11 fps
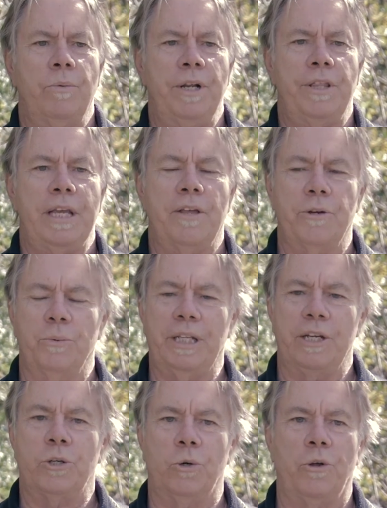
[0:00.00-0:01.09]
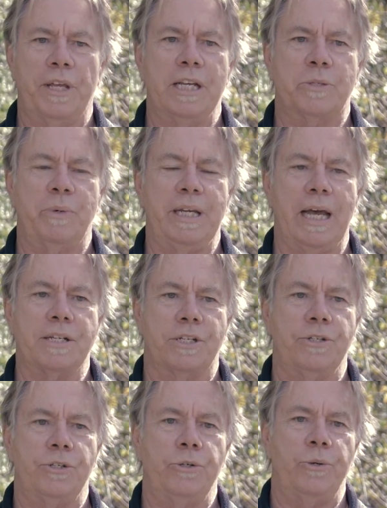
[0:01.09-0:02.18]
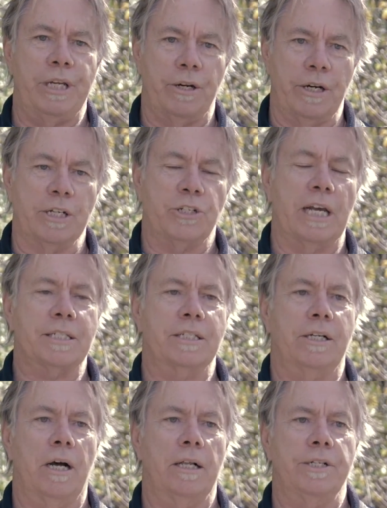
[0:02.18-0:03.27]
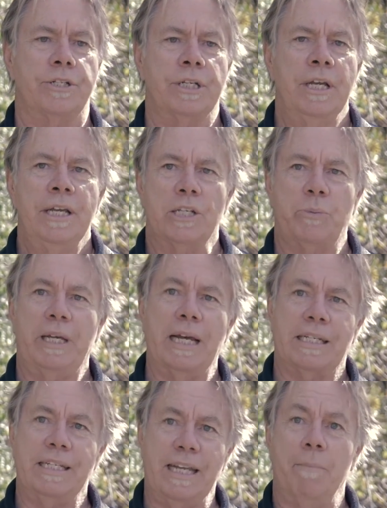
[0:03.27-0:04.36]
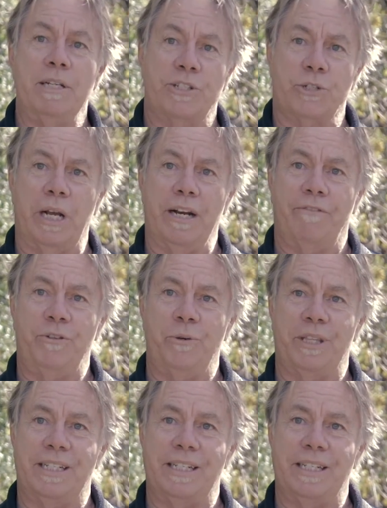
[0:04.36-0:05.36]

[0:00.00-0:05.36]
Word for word: One of the other really cool things we got to do here at Shasta College is we got to demonstrate a few of the